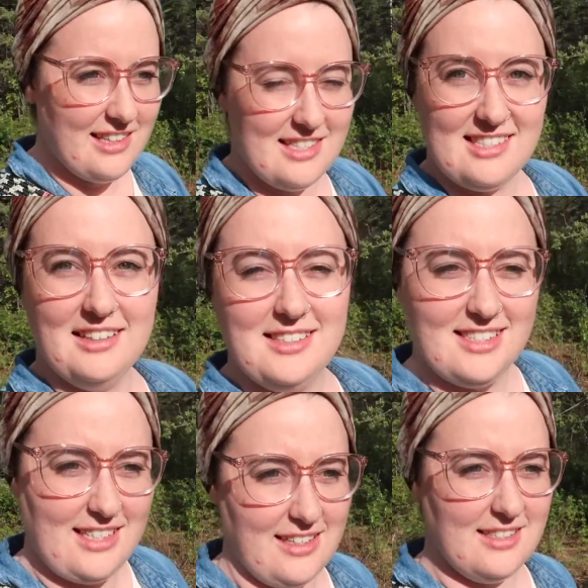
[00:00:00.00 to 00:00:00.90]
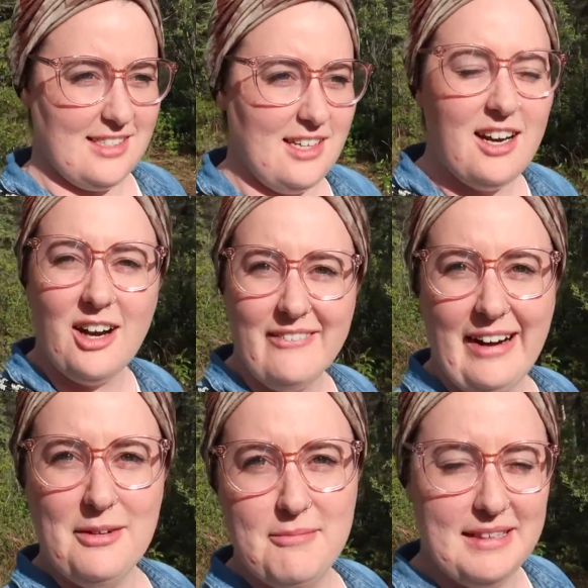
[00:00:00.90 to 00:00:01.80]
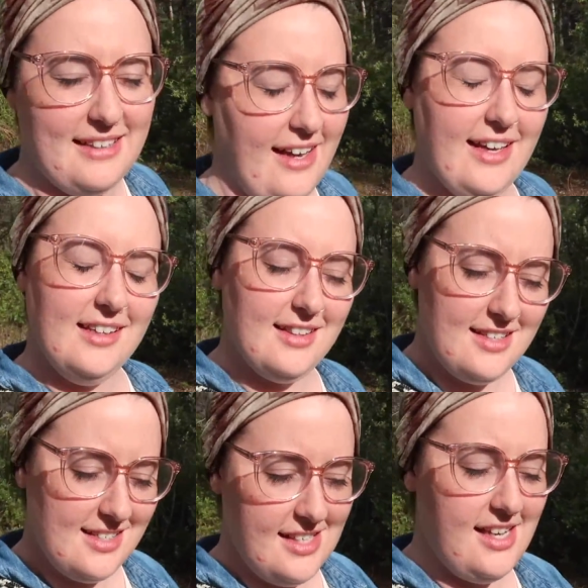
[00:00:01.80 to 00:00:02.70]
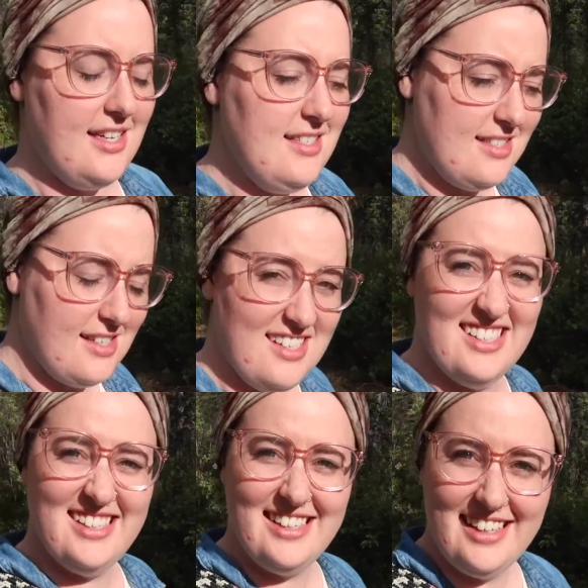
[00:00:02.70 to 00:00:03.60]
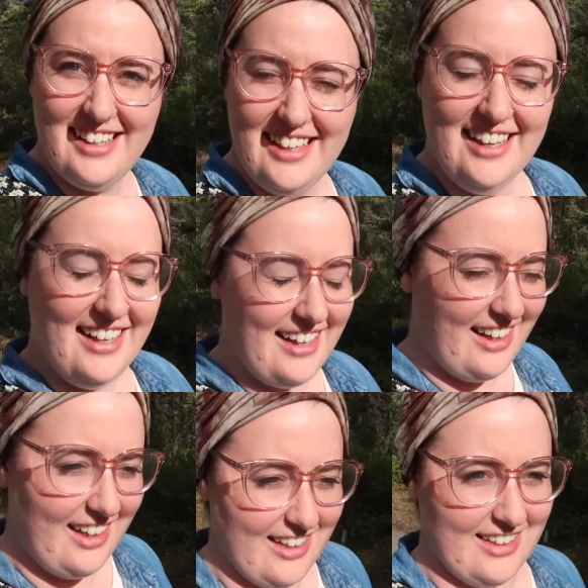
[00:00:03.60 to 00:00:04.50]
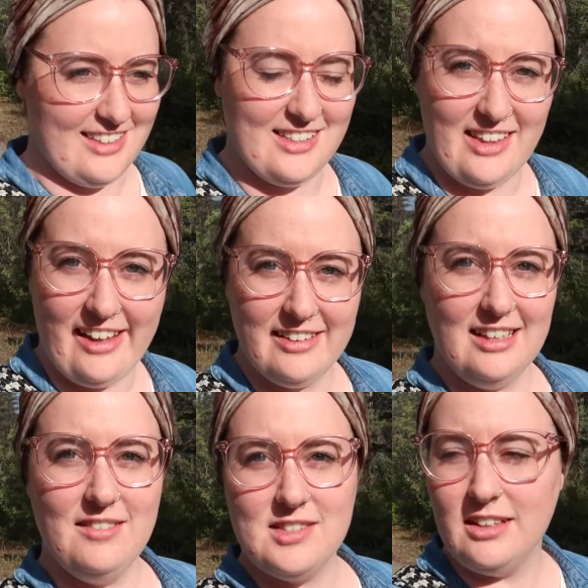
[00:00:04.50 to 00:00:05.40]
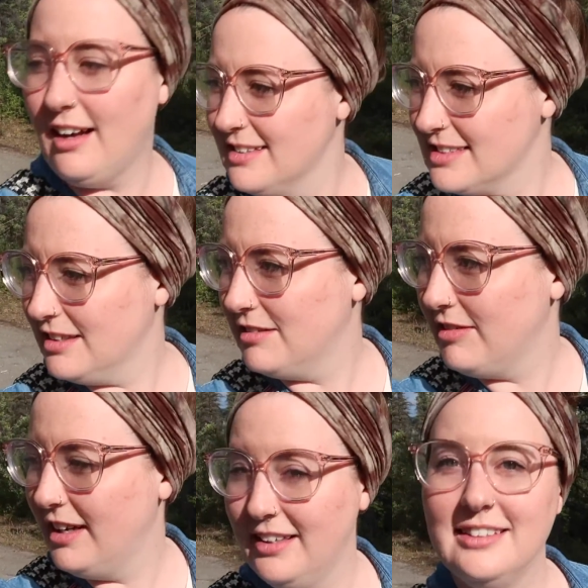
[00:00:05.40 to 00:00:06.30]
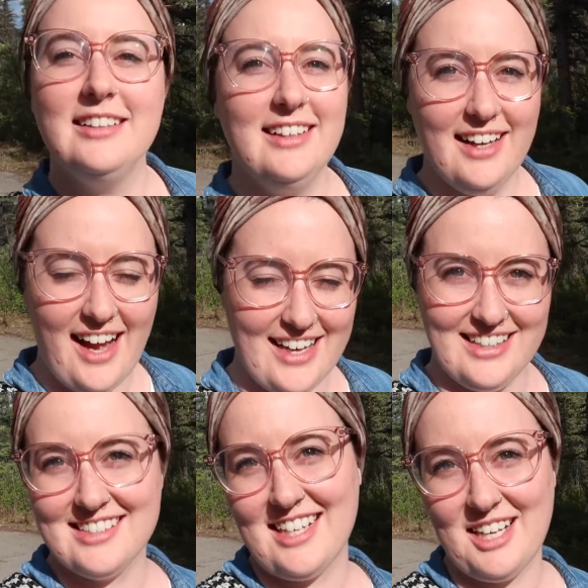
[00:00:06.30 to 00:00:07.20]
The sun sets around midnight these days and that leaves lots of hiking